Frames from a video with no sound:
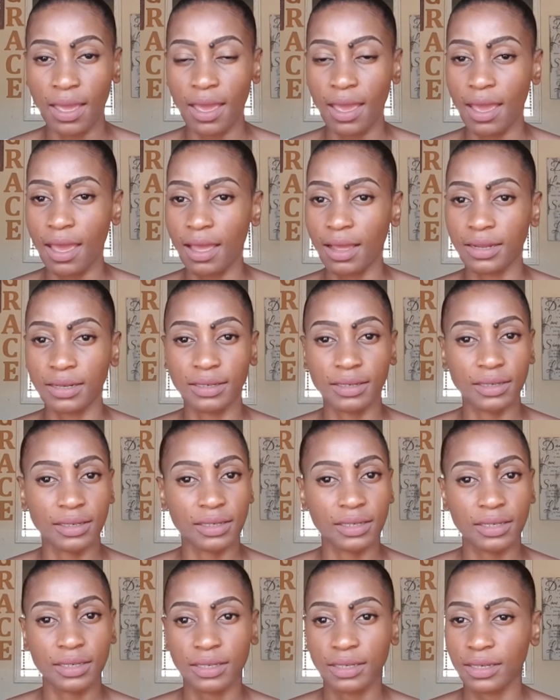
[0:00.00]
and
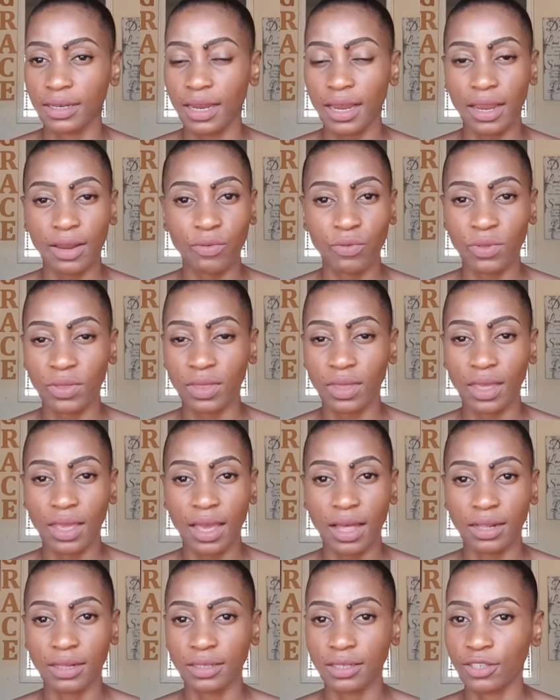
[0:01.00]
everything
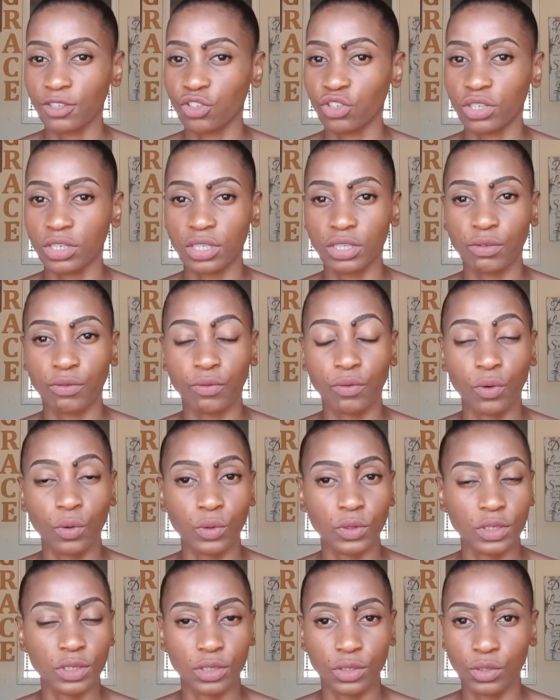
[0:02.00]
else just
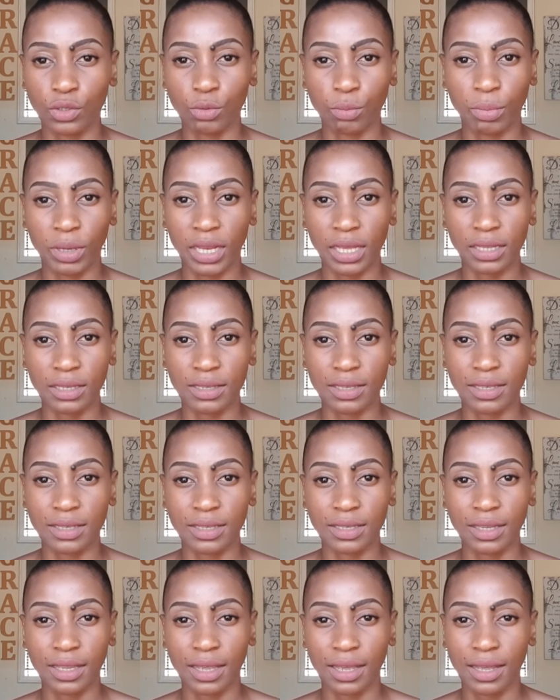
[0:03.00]
falls into place.
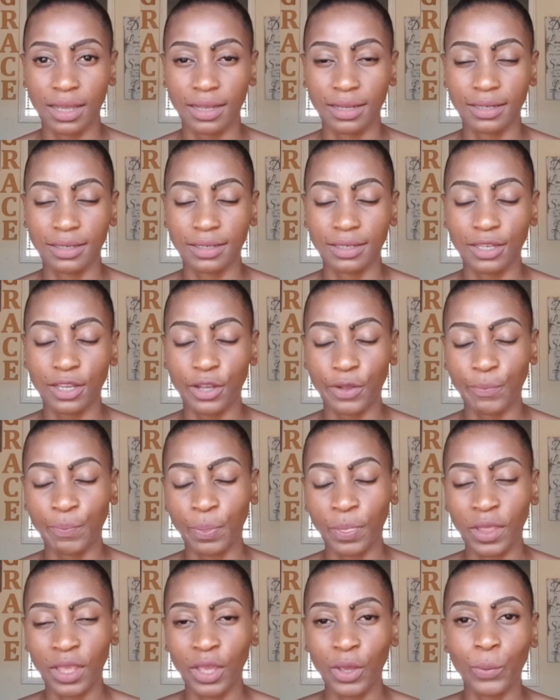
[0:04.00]
And yeah,
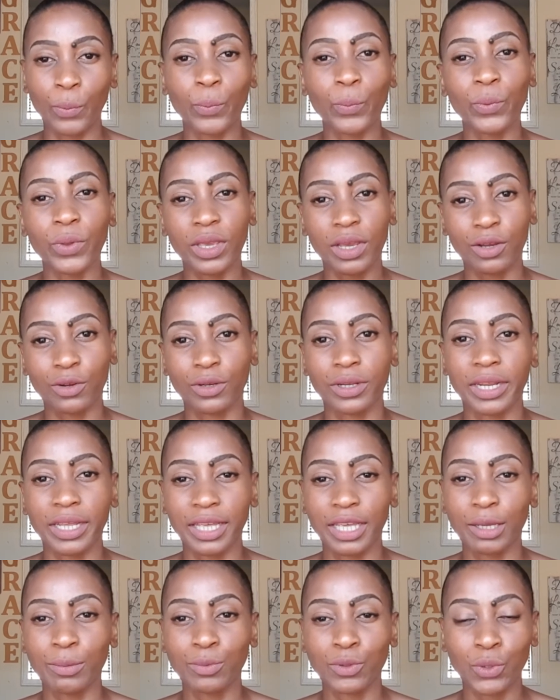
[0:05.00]
we are going to
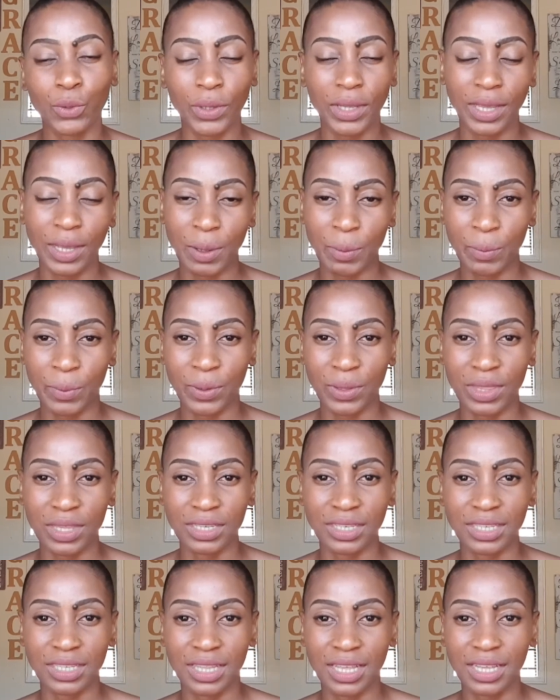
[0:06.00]
keep talking about
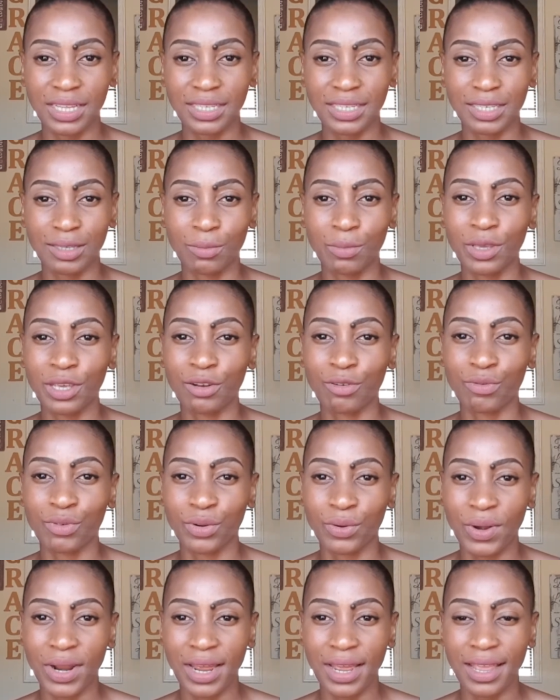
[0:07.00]
those things, me and
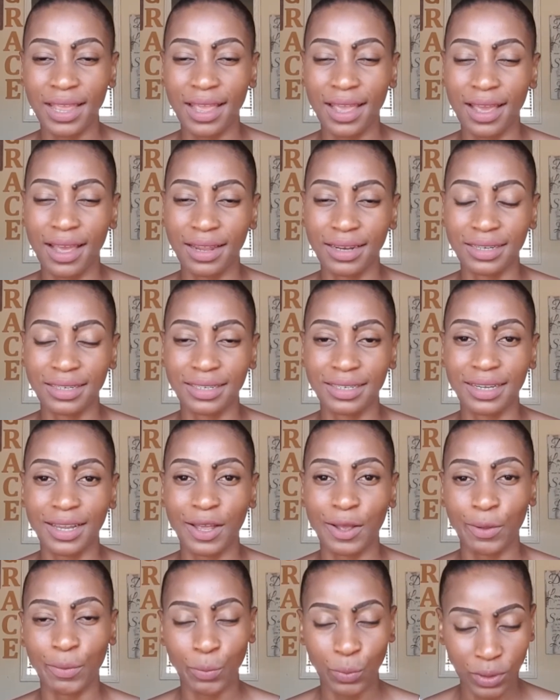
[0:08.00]
Farai, and yeah,
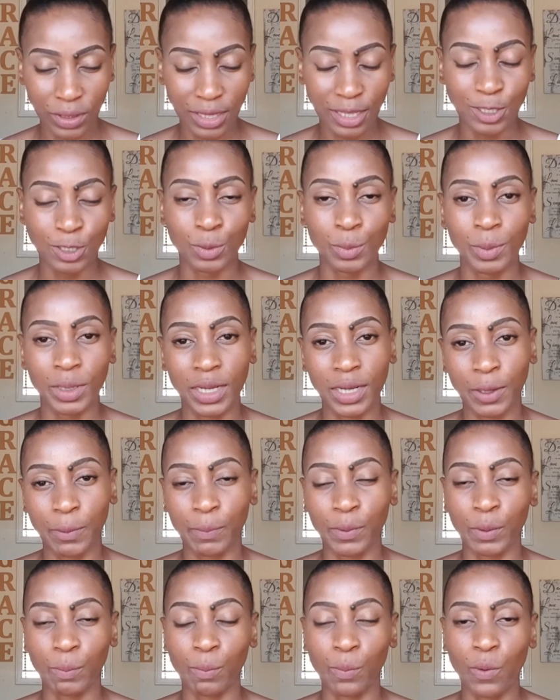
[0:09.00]
we'll explain a
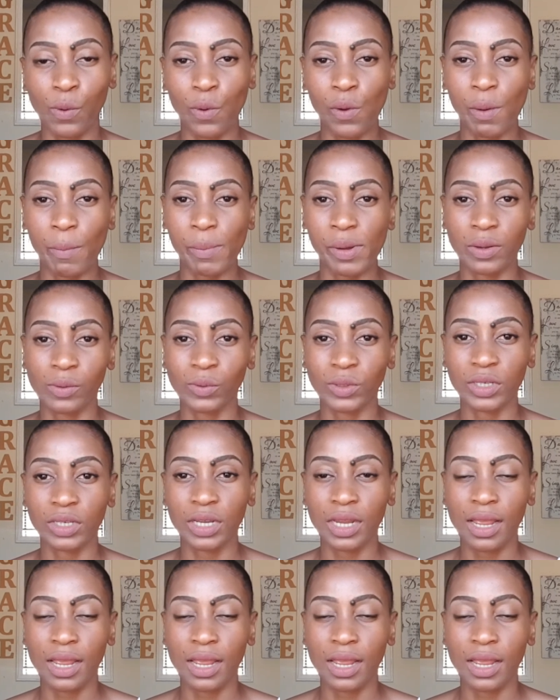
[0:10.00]
bit more about